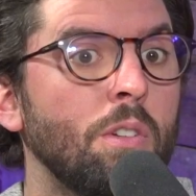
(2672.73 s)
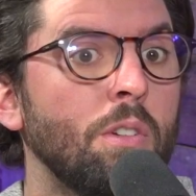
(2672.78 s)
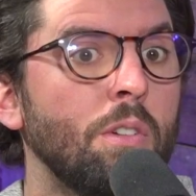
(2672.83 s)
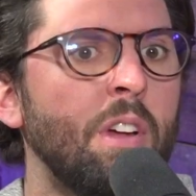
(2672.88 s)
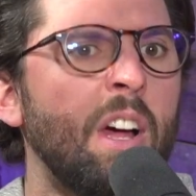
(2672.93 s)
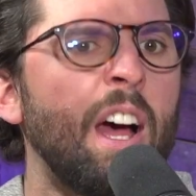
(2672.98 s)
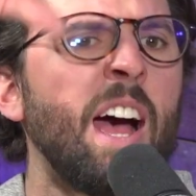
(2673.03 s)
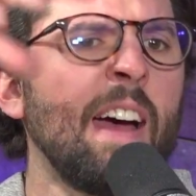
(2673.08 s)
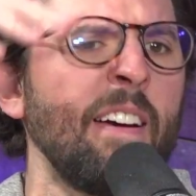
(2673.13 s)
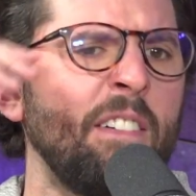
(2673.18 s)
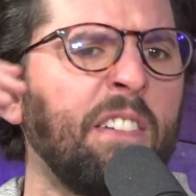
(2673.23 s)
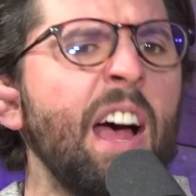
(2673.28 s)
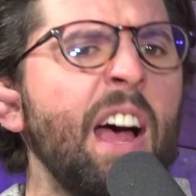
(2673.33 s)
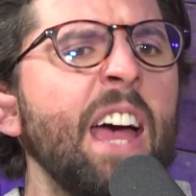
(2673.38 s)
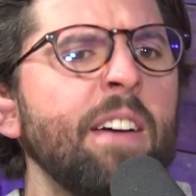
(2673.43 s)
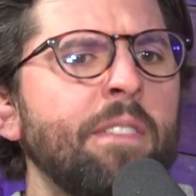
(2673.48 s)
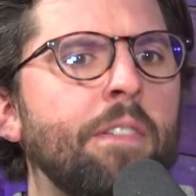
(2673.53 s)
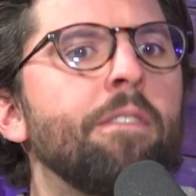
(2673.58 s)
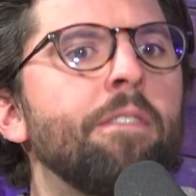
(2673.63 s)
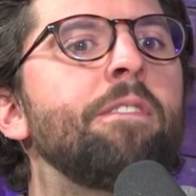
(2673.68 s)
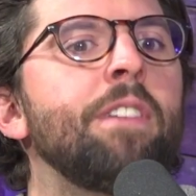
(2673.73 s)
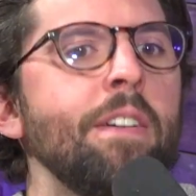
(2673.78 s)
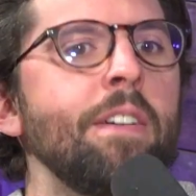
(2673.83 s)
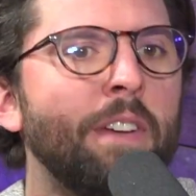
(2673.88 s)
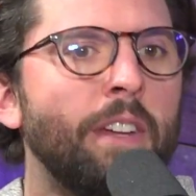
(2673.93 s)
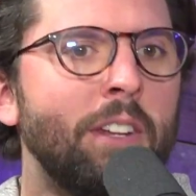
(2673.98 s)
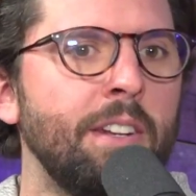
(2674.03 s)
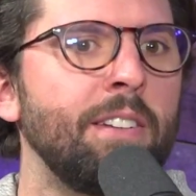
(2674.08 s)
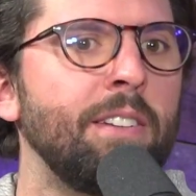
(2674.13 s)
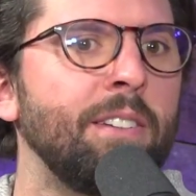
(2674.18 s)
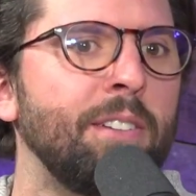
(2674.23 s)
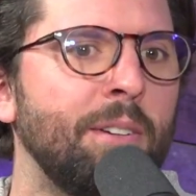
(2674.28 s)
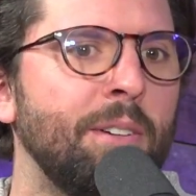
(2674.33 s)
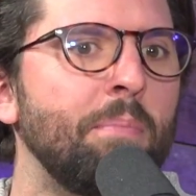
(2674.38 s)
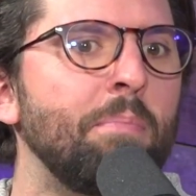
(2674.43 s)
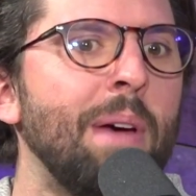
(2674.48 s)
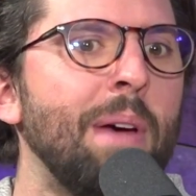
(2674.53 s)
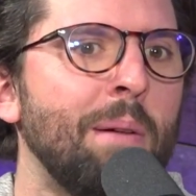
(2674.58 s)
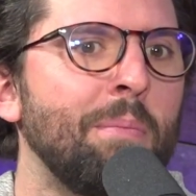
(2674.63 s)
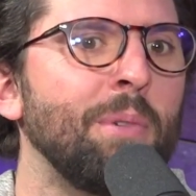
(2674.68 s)
I have a vivid
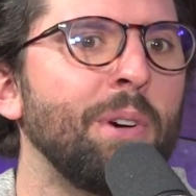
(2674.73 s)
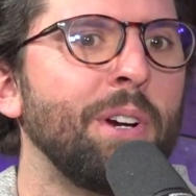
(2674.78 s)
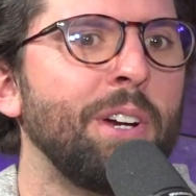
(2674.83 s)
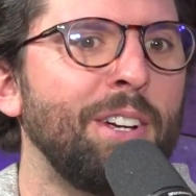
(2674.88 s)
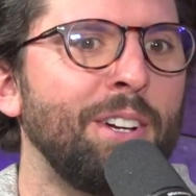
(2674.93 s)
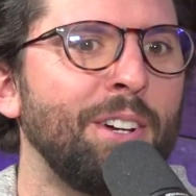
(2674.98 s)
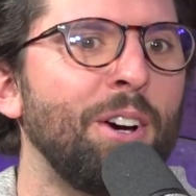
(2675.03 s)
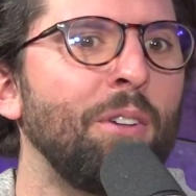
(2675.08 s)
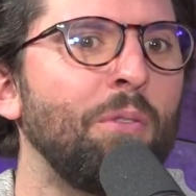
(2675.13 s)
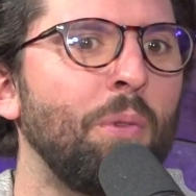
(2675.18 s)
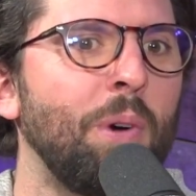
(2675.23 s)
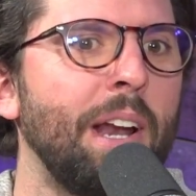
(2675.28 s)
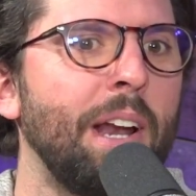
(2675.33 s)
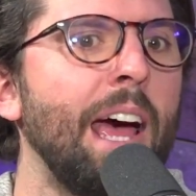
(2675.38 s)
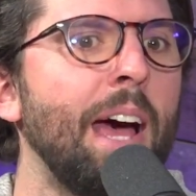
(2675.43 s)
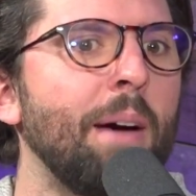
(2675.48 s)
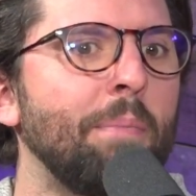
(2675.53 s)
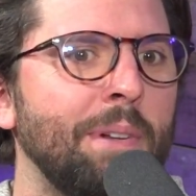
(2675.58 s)
memory of what happened